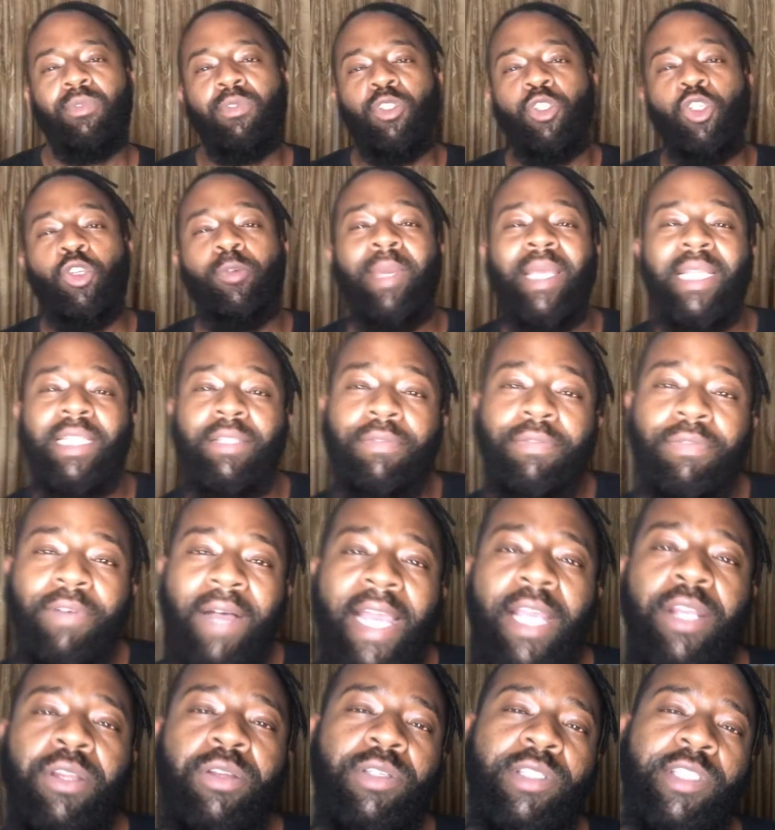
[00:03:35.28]
You may
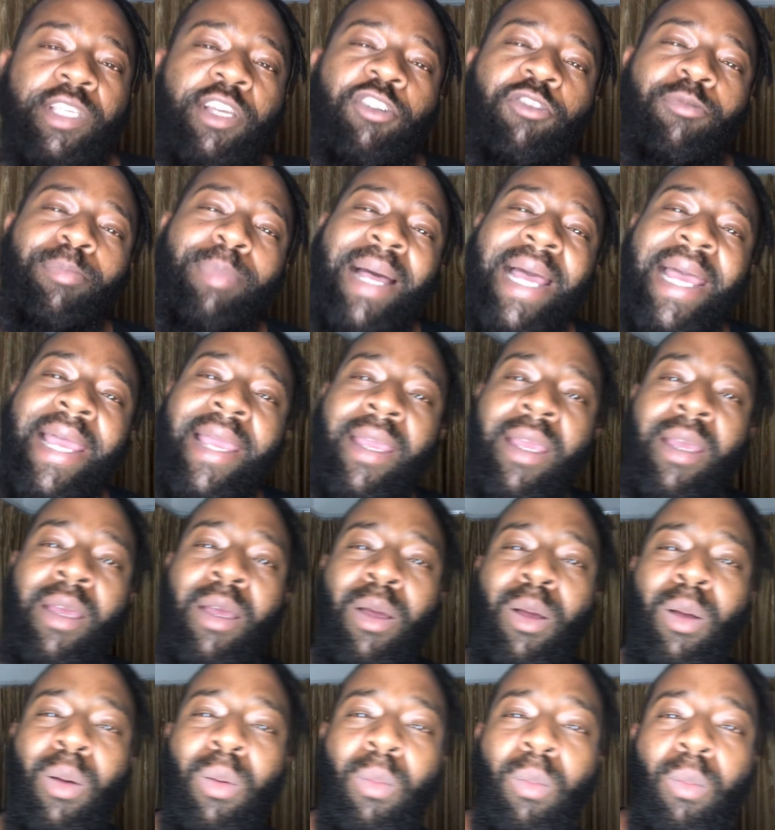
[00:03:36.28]
define yourself by
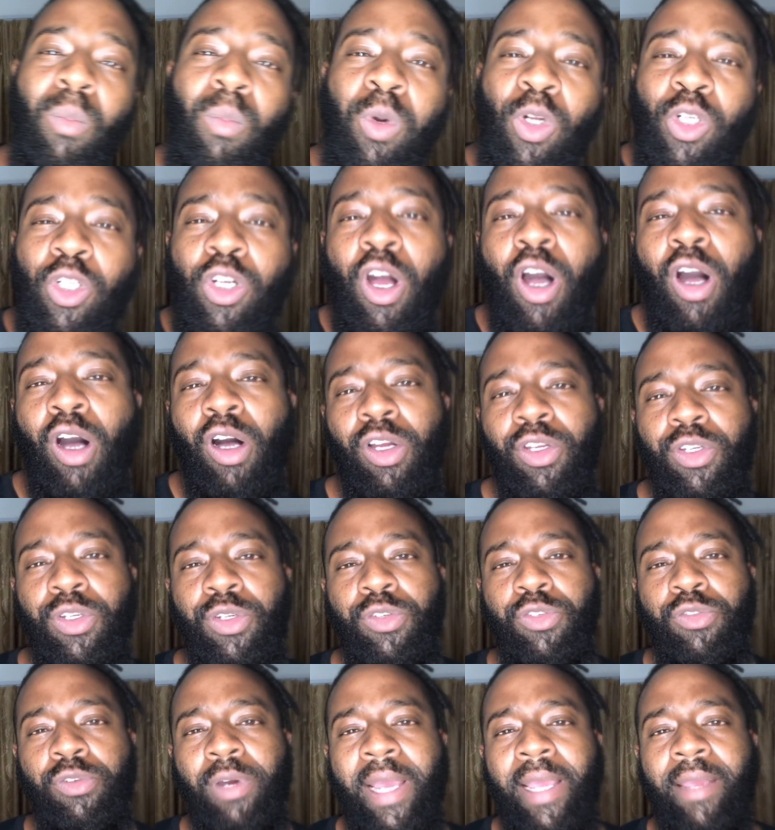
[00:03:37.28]
what car you
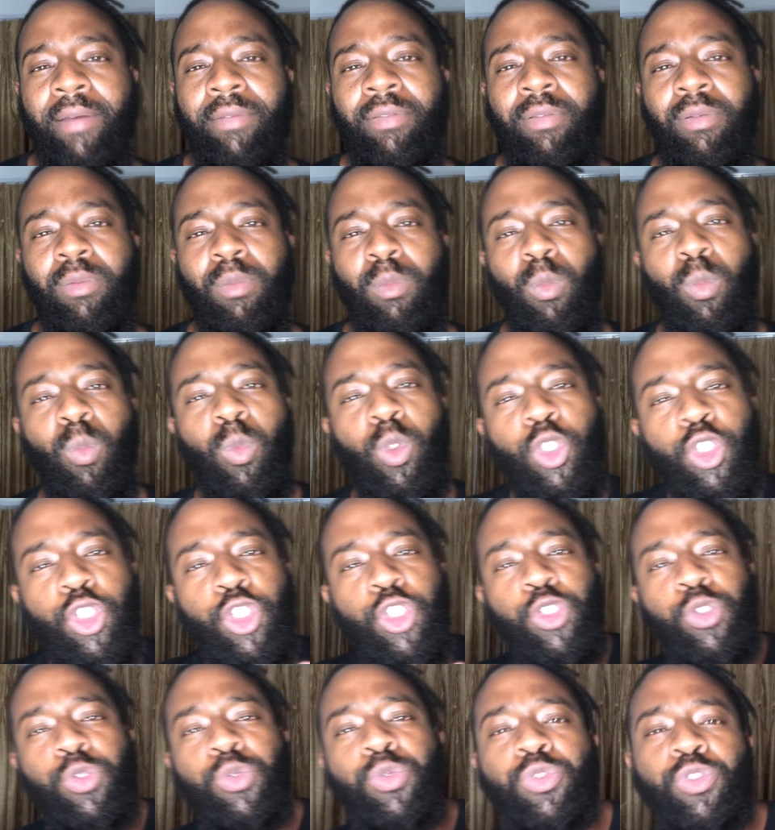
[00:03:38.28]
drive, what
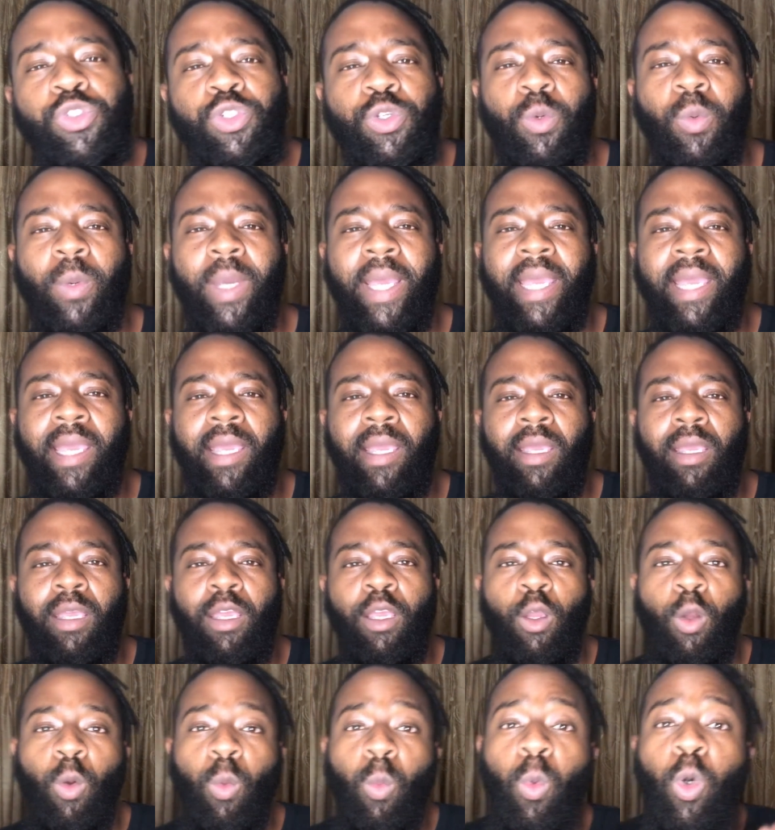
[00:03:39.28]
shoes you
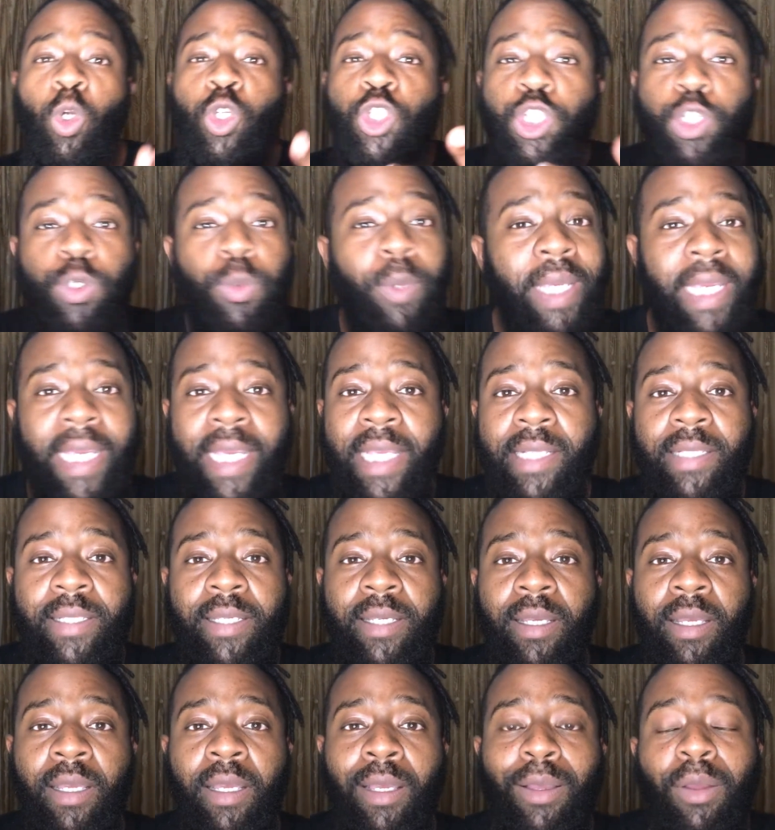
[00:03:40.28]
wear, what you eat,
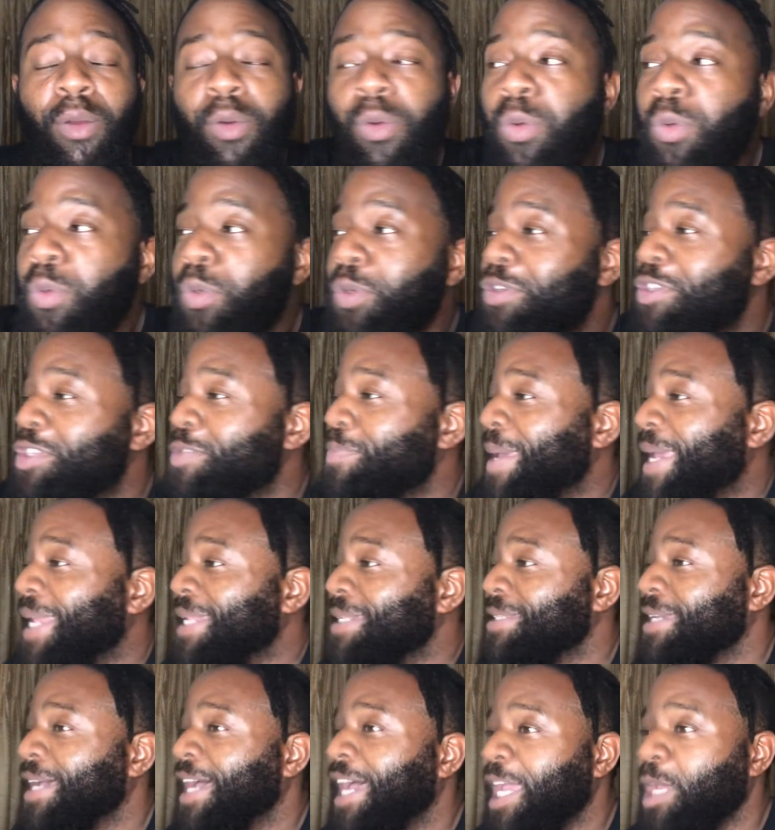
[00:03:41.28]
who you spend
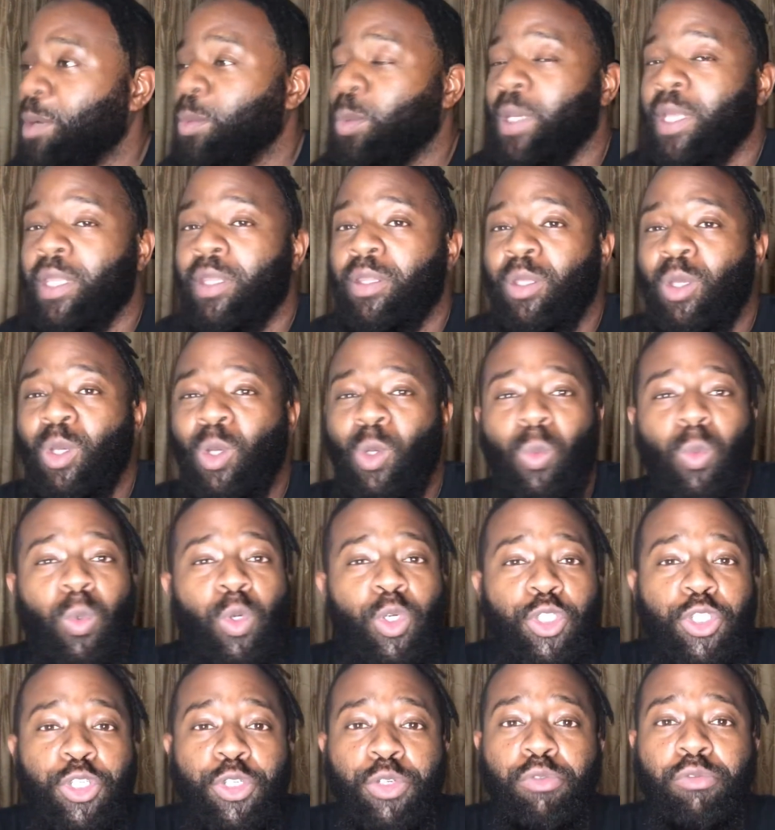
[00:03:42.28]
time with,
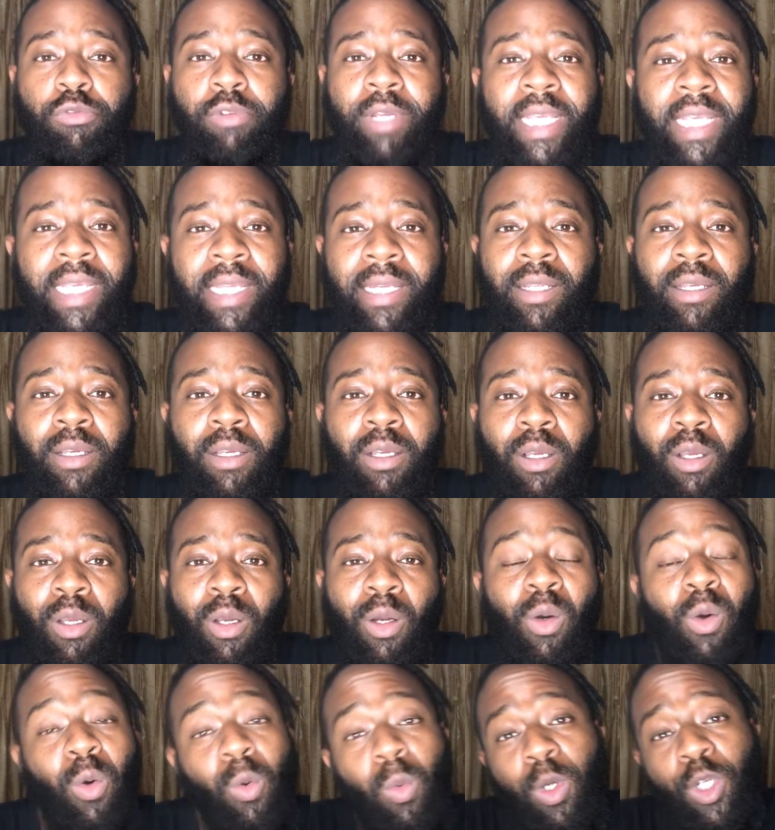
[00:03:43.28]
what you read,
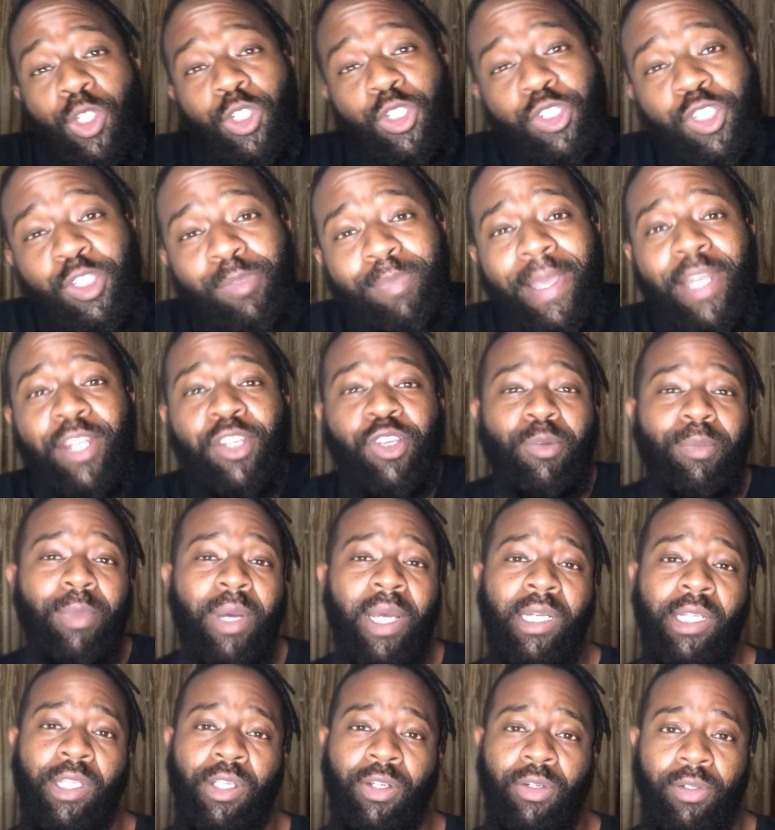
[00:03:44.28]
or what you spend your
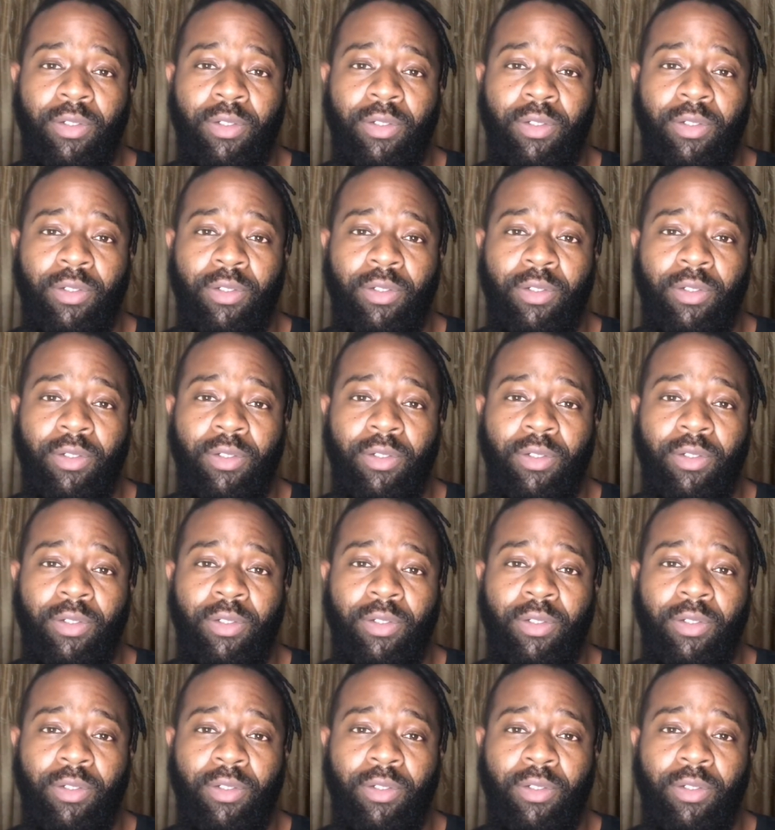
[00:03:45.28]
money on.